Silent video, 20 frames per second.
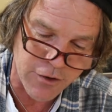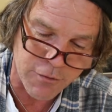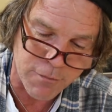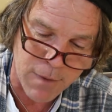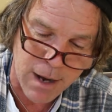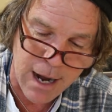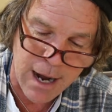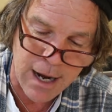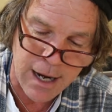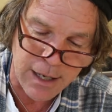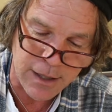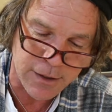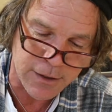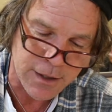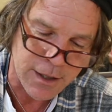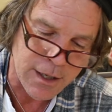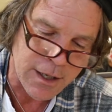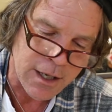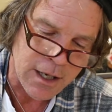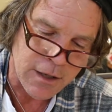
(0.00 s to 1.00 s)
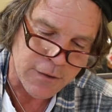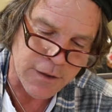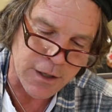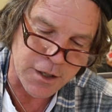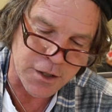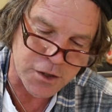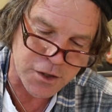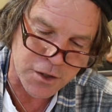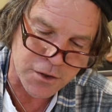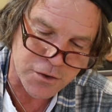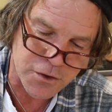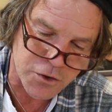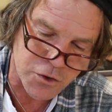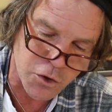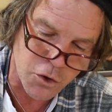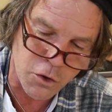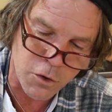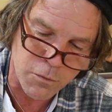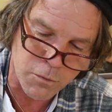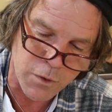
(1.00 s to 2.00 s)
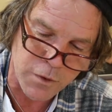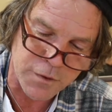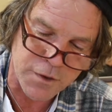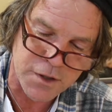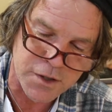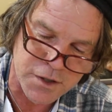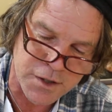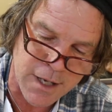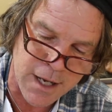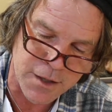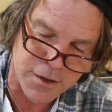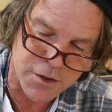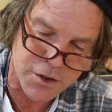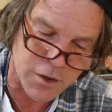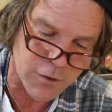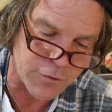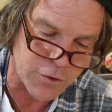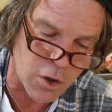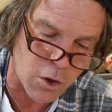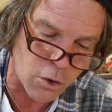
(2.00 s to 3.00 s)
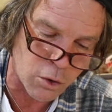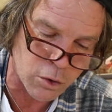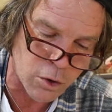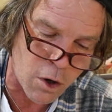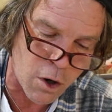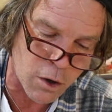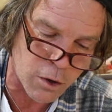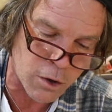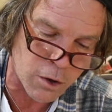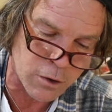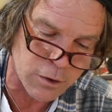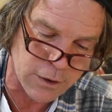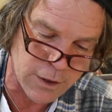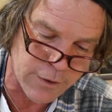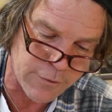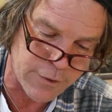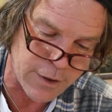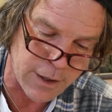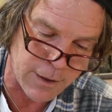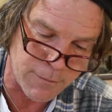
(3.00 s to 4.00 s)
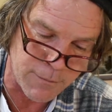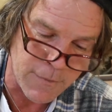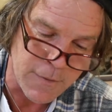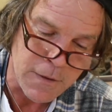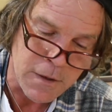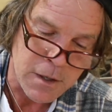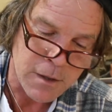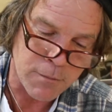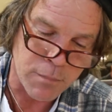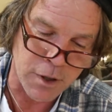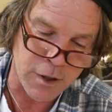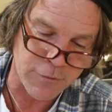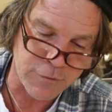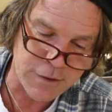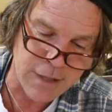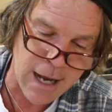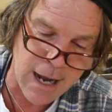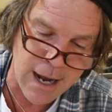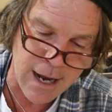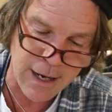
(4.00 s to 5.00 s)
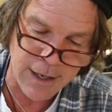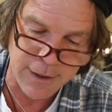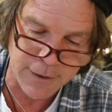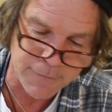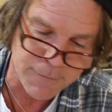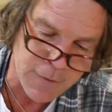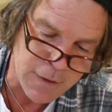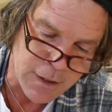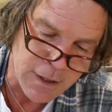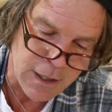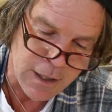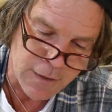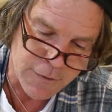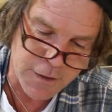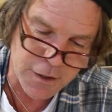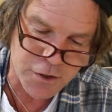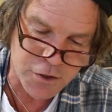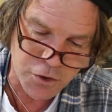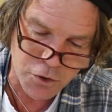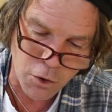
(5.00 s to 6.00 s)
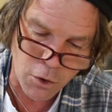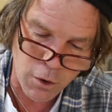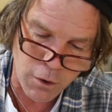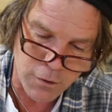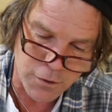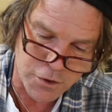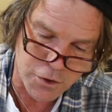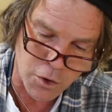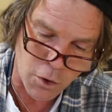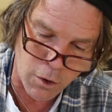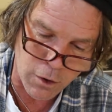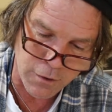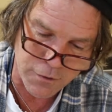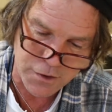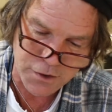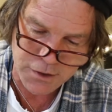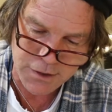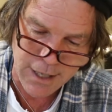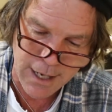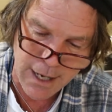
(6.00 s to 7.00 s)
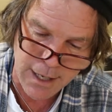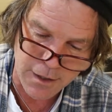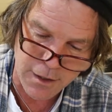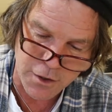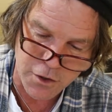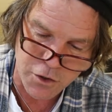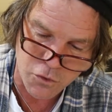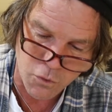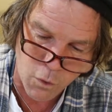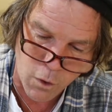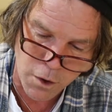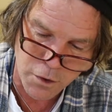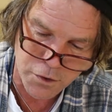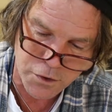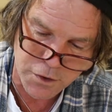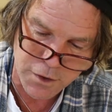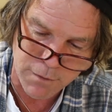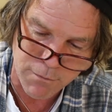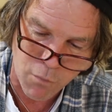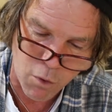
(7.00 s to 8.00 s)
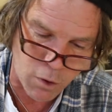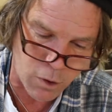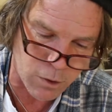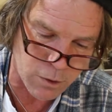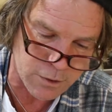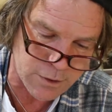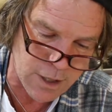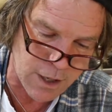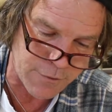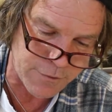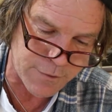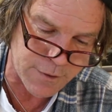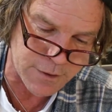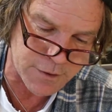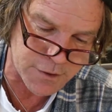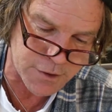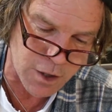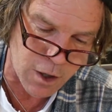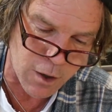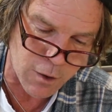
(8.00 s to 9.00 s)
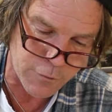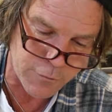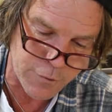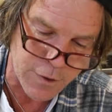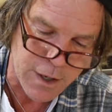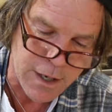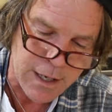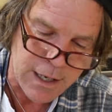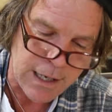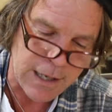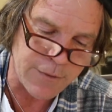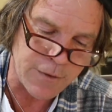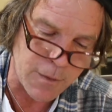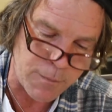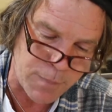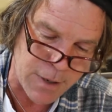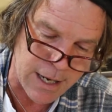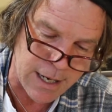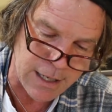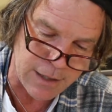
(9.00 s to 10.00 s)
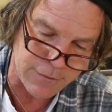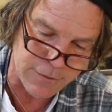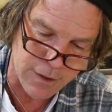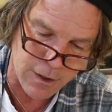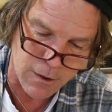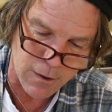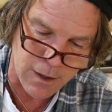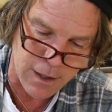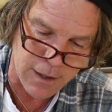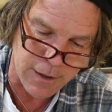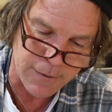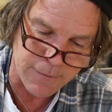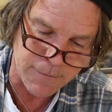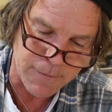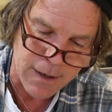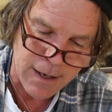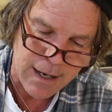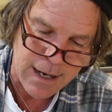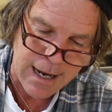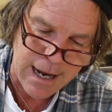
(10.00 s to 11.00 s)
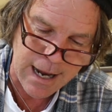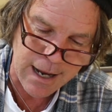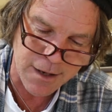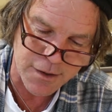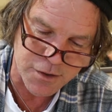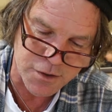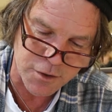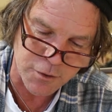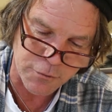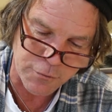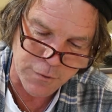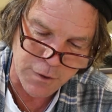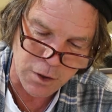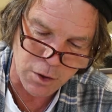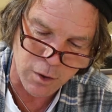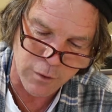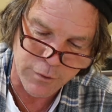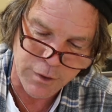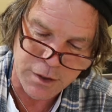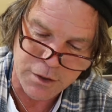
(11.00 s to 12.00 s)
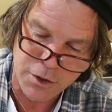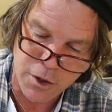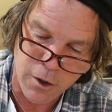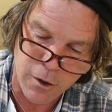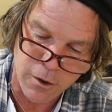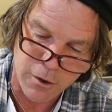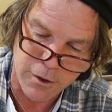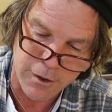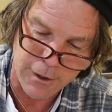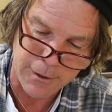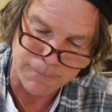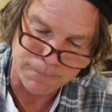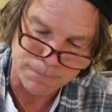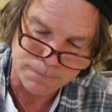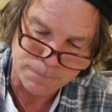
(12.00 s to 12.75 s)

of mind that is consumed with the sense of no longer living, but of dying. This sort of state is worse than mortal death itself, and the pain therein has the feel of eternity.